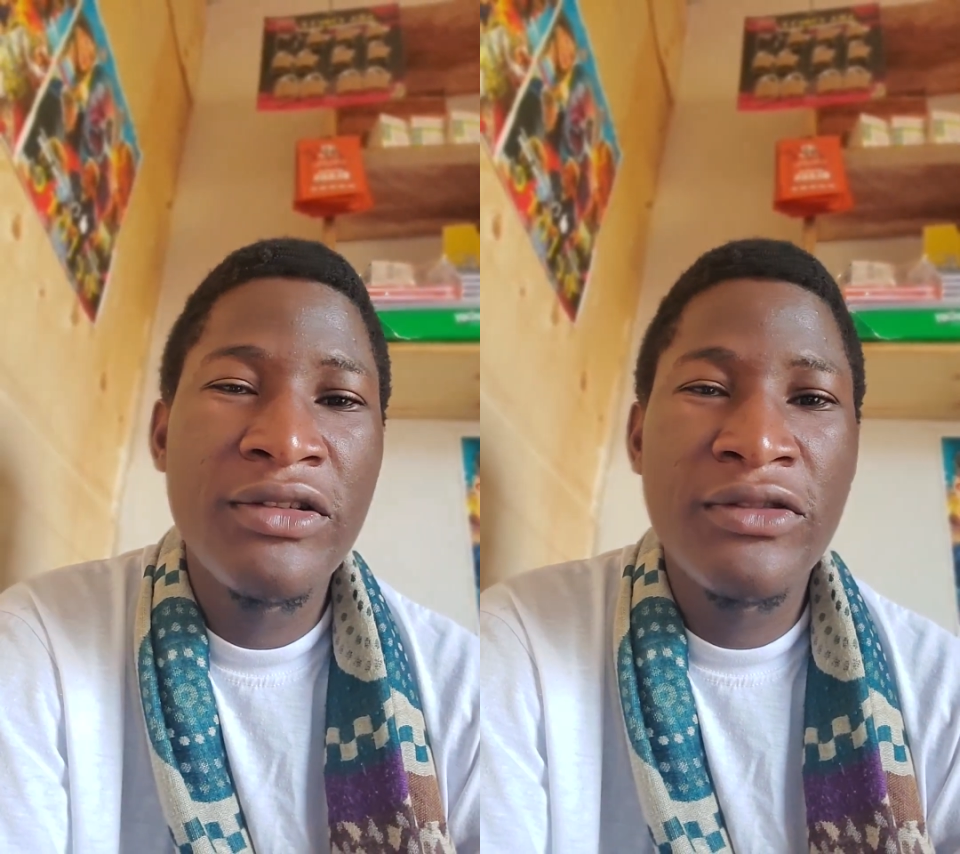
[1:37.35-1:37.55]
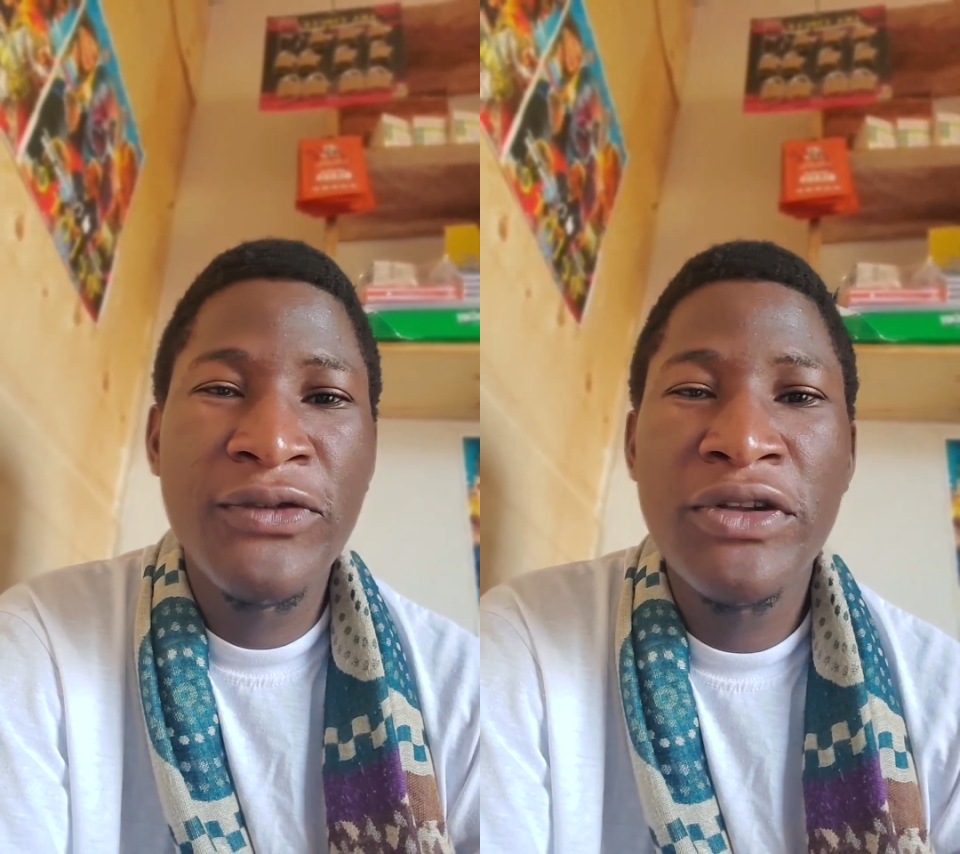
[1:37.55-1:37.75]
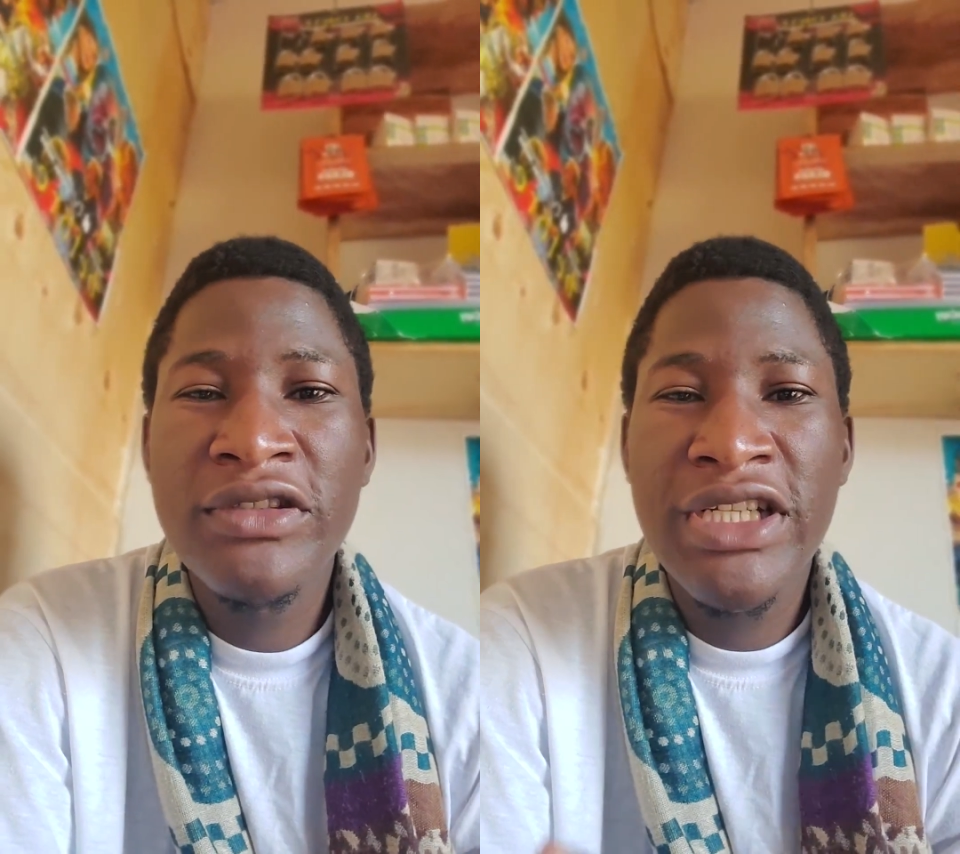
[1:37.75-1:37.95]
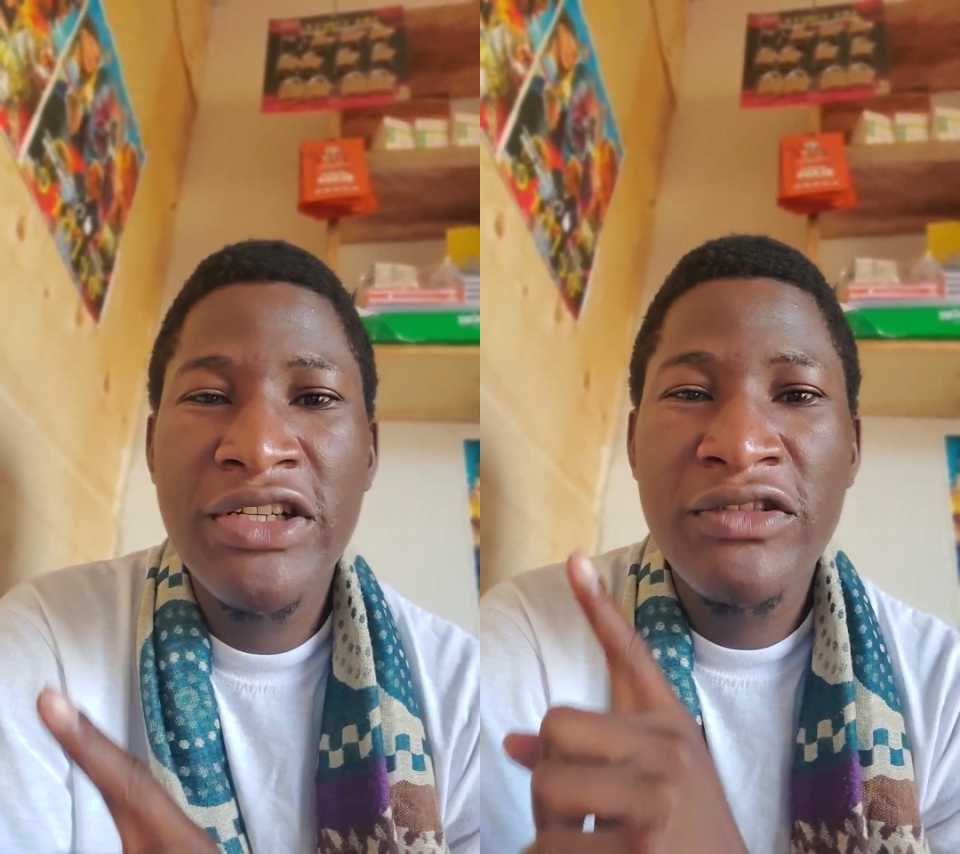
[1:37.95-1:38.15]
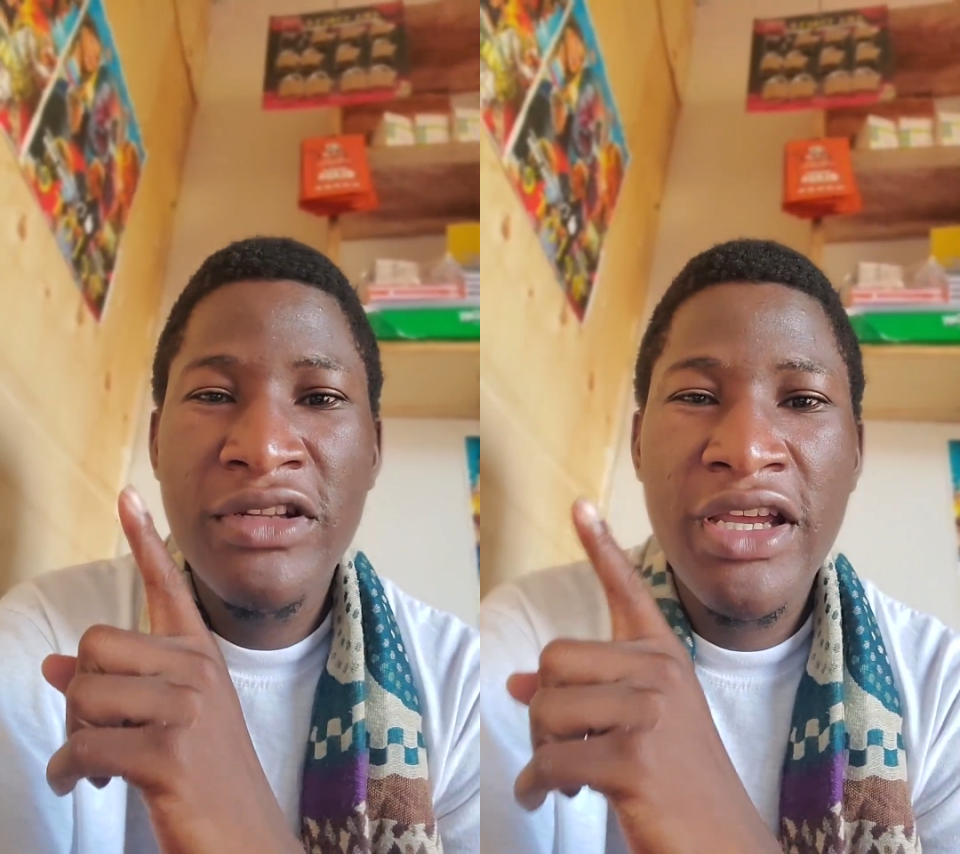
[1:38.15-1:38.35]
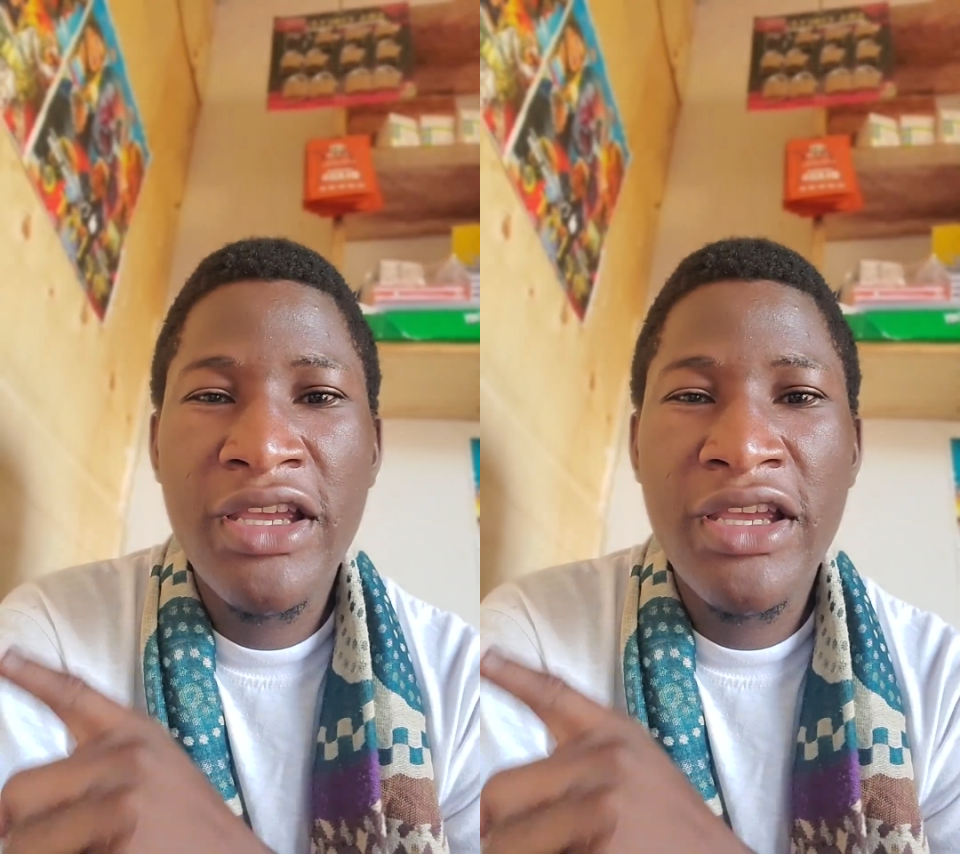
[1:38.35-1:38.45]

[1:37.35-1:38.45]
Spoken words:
for those that know